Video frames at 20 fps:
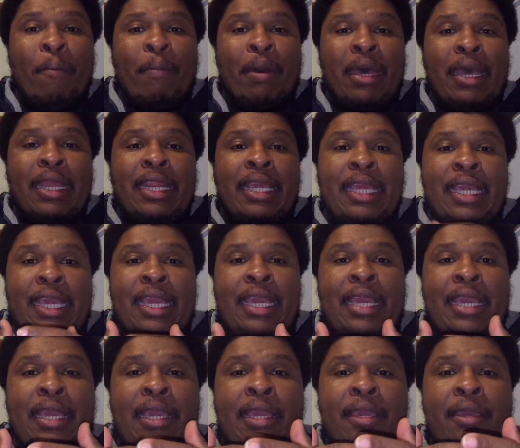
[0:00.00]
But
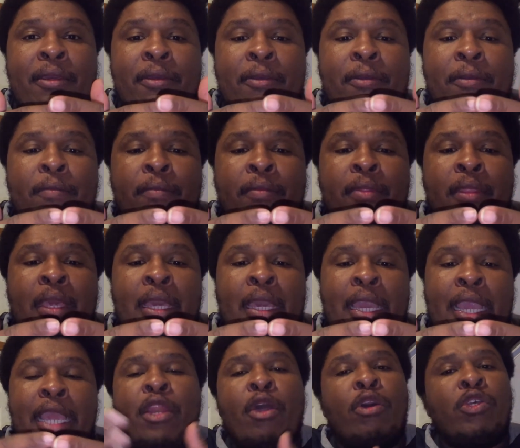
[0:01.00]
he
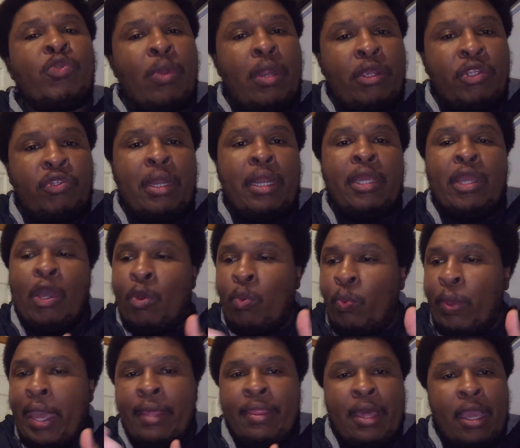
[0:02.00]
he knows where I was trying to go.
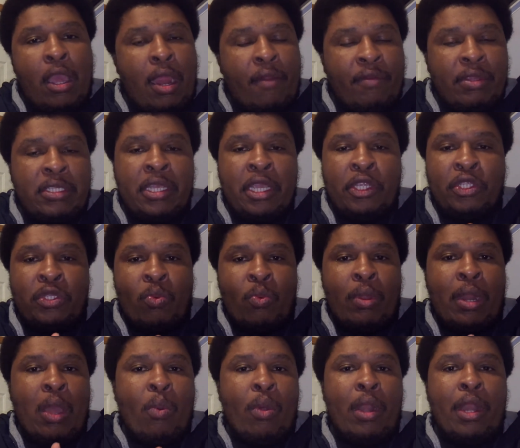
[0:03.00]
We had that conversation,
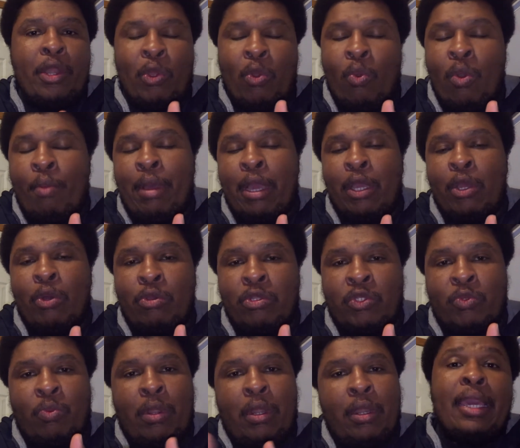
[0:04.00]
what I want to do, what my
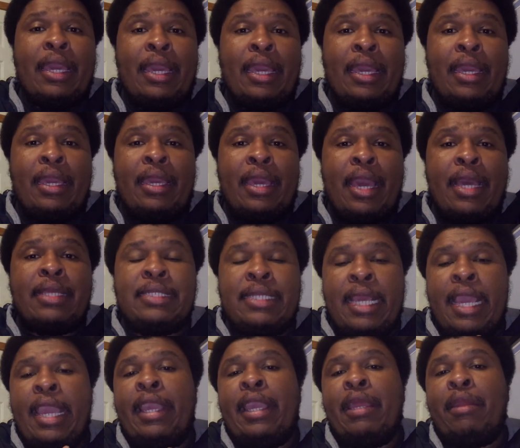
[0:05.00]
goals were. He has
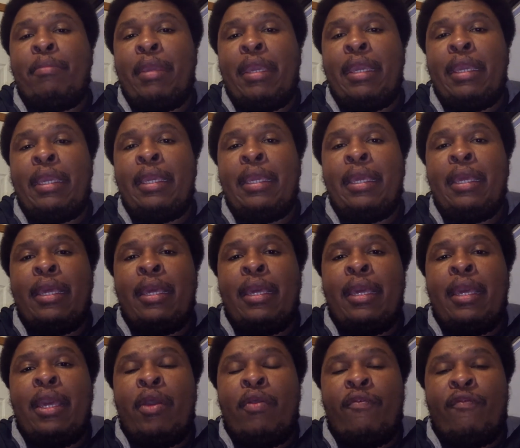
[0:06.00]
taken me
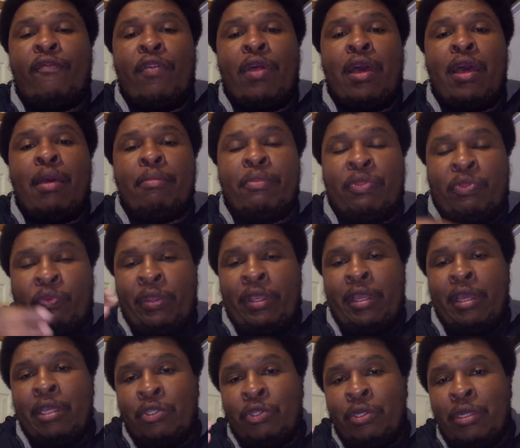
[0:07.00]
from three
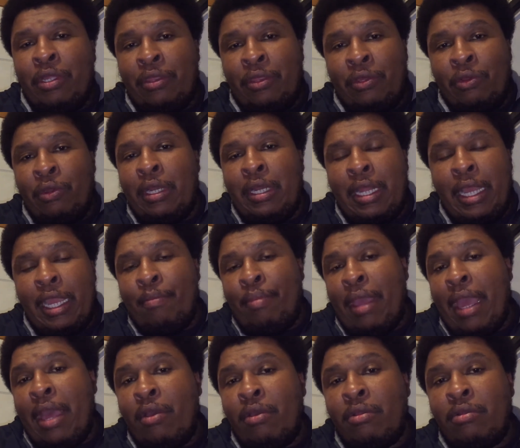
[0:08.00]
hundred thirty-nine
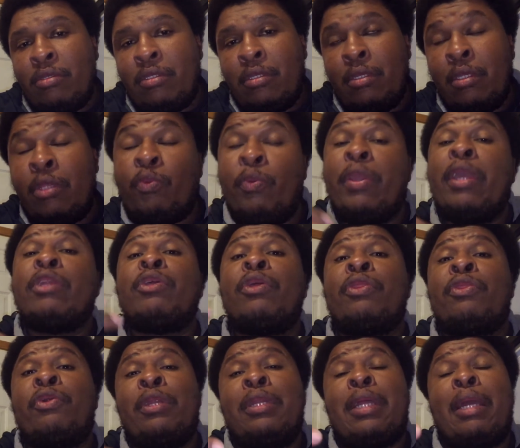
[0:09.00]
pounds, three
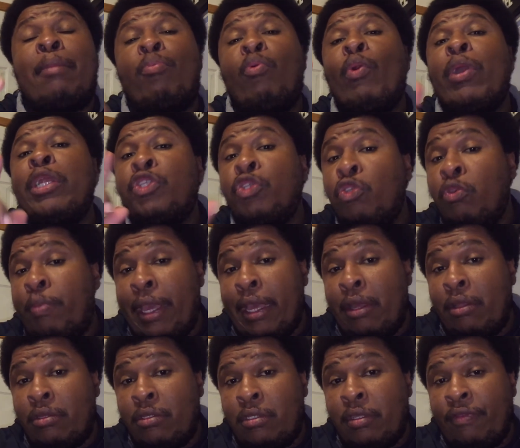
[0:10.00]
hundred thirty-nine point two
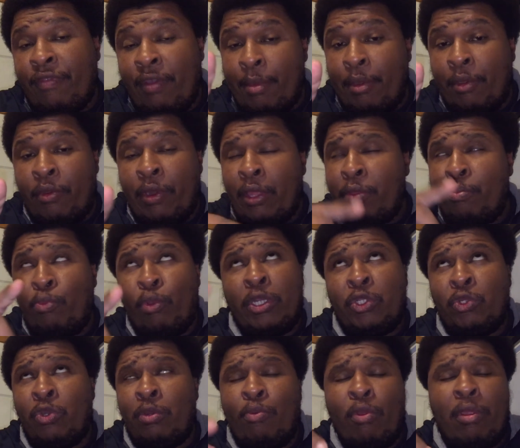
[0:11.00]
pounds, if I remember correct,
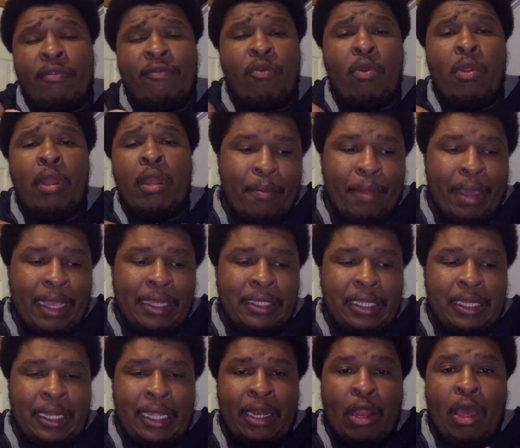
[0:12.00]
point two or point four,
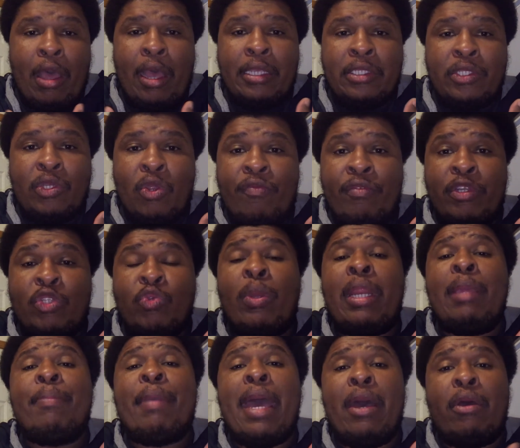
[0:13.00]
basically lost over
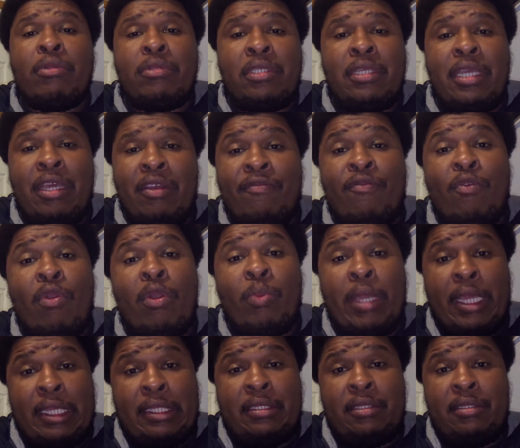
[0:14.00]
twenty pounds in four
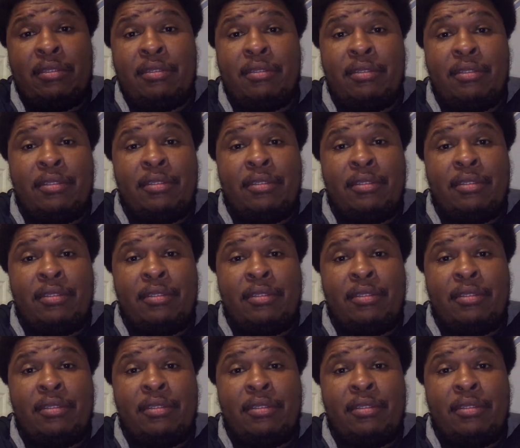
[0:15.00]
weeks.